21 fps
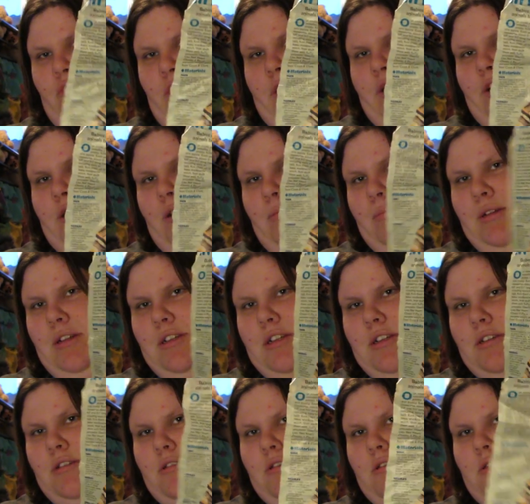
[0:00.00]
really
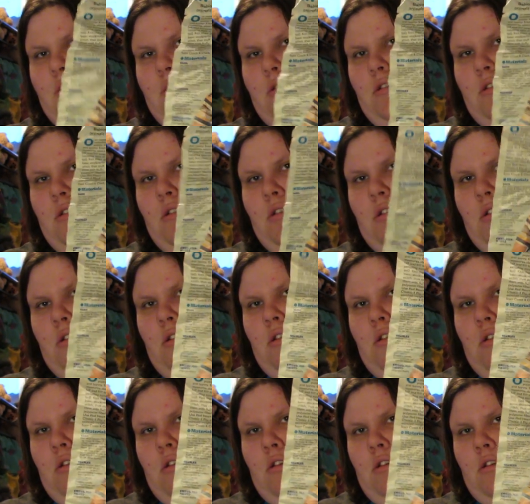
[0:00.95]
crumpled.
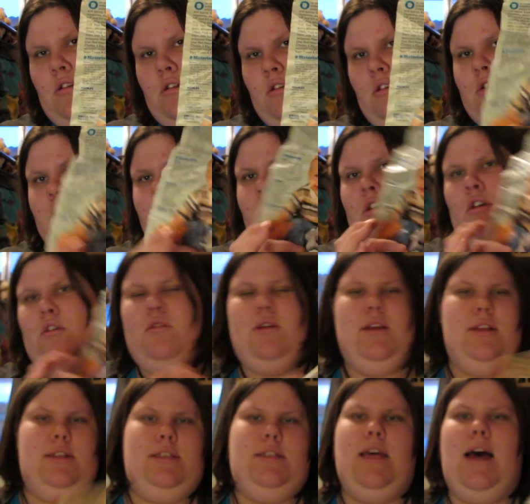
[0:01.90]
So
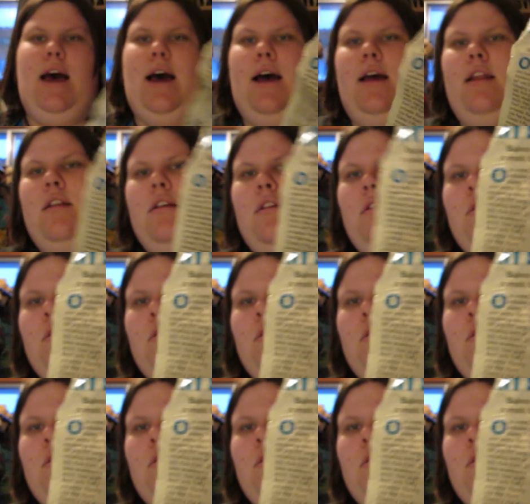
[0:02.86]
it's that.